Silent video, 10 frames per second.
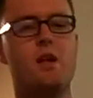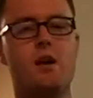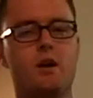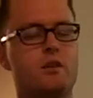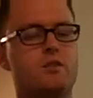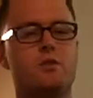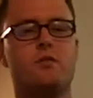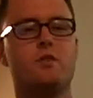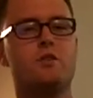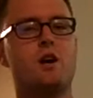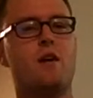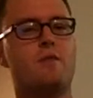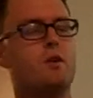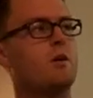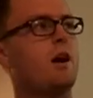And also different
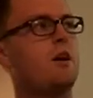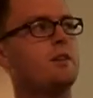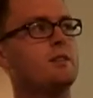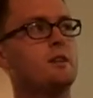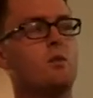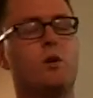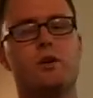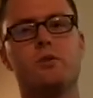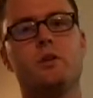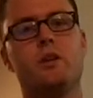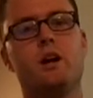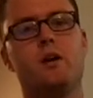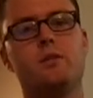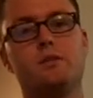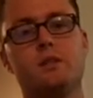traffic around, he's going to work you in and
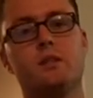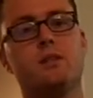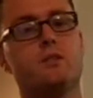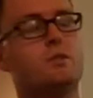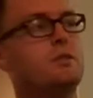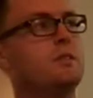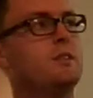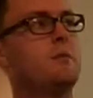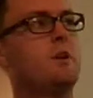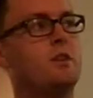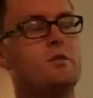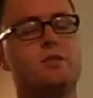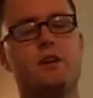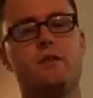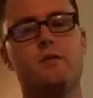out. He's going to make you
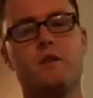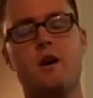safe.